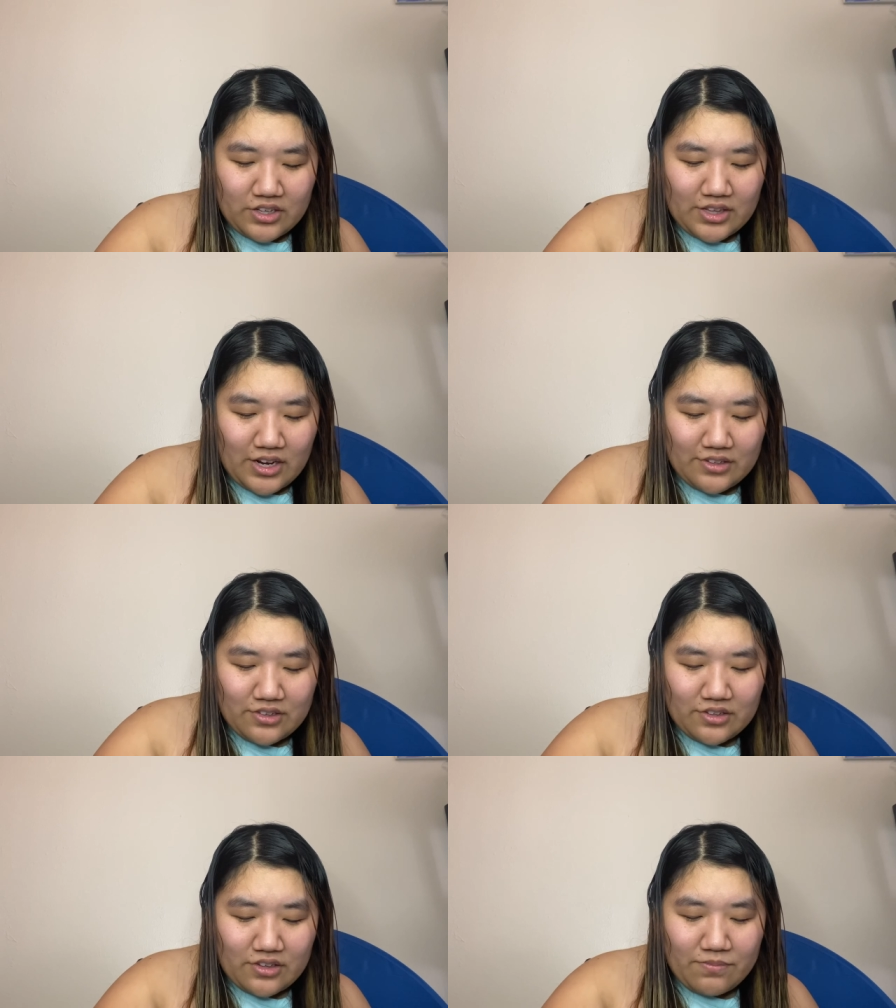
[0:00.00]
that I
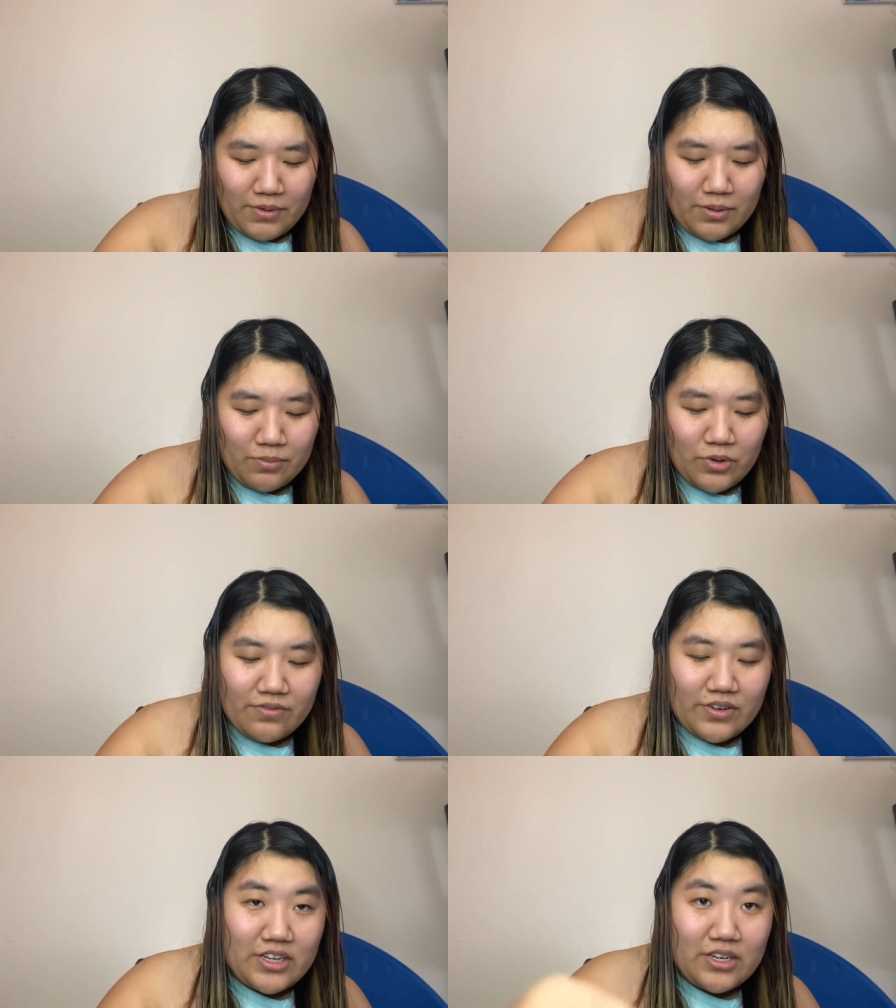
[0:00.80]
took of my
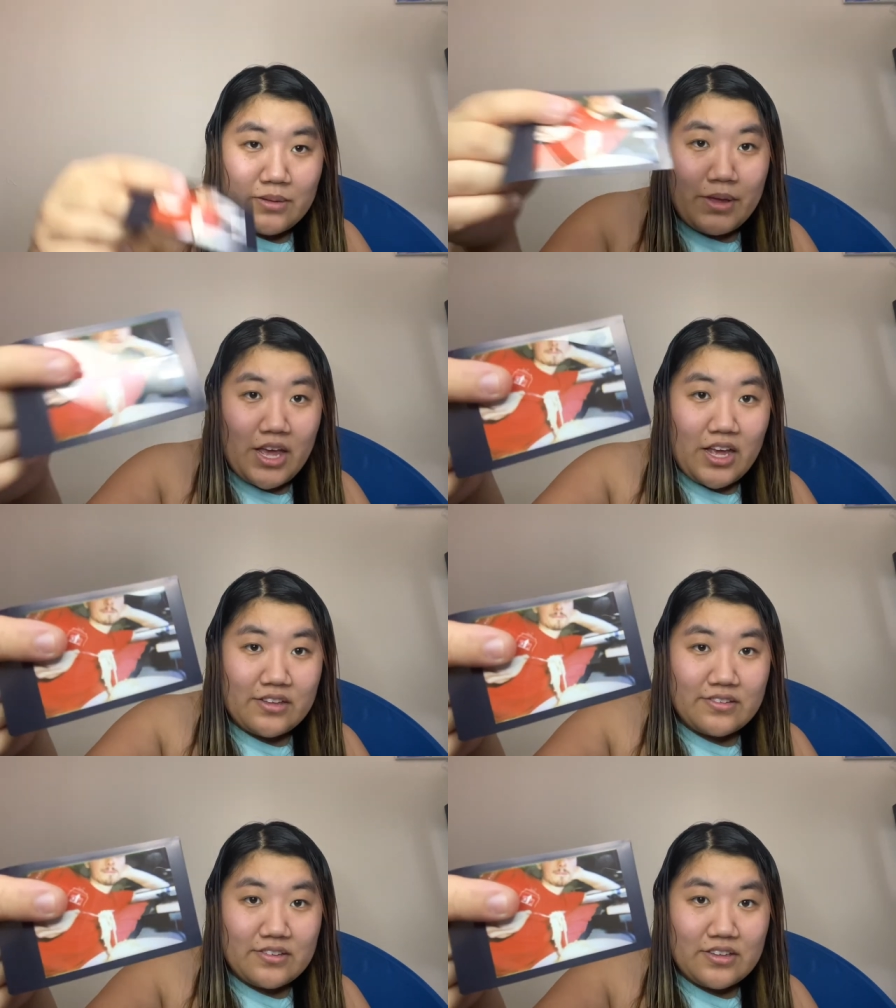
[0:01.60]
boyfriend eating
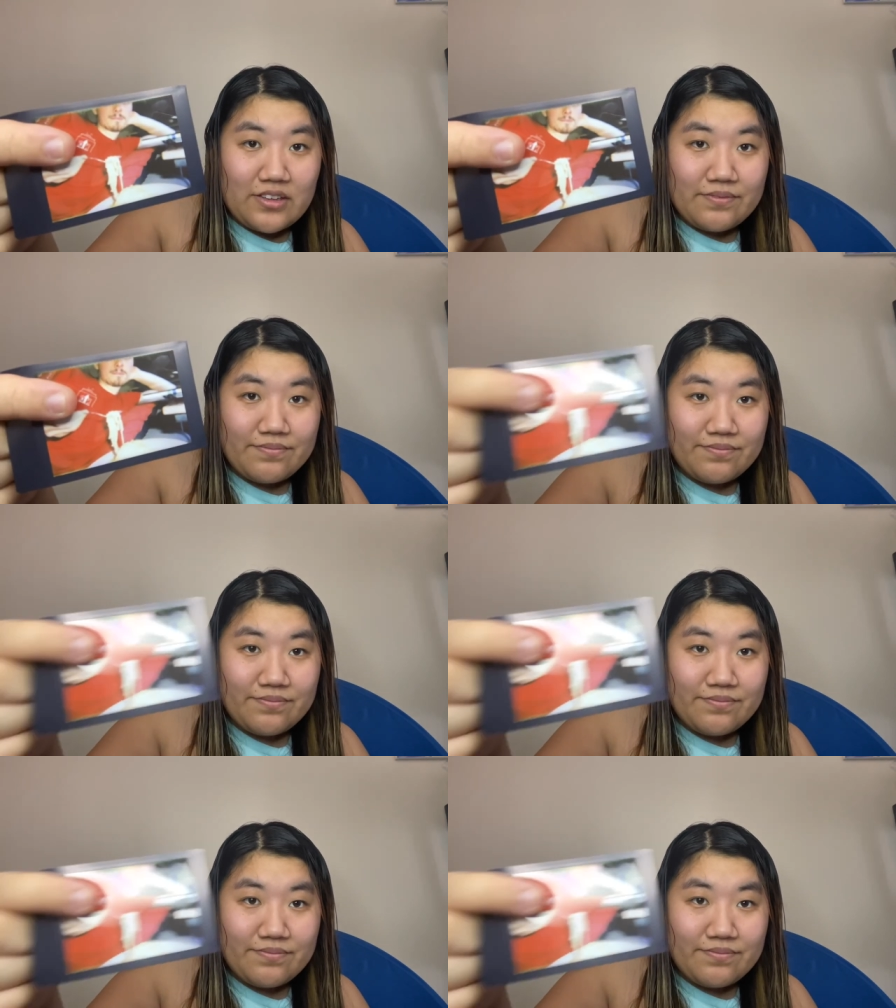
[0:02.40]
pasta.